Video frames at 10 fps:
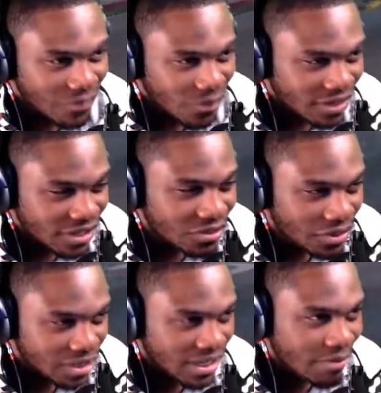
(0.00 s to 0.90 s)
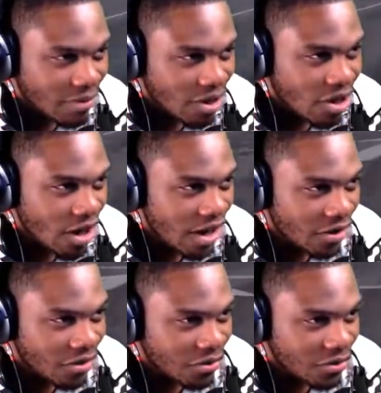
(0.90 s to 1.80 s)
this dude just hopped in my oh, car and I don't
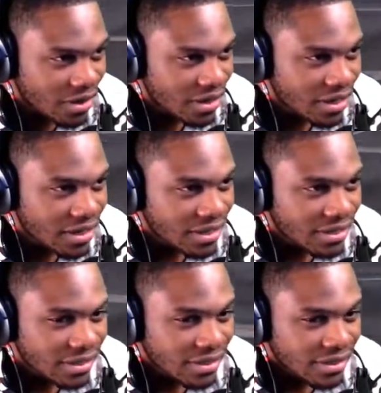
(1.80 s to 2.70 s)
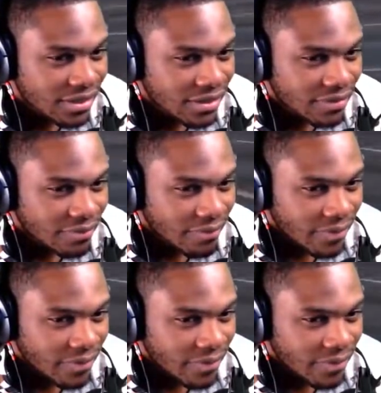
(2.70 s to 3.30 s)
hold it. is.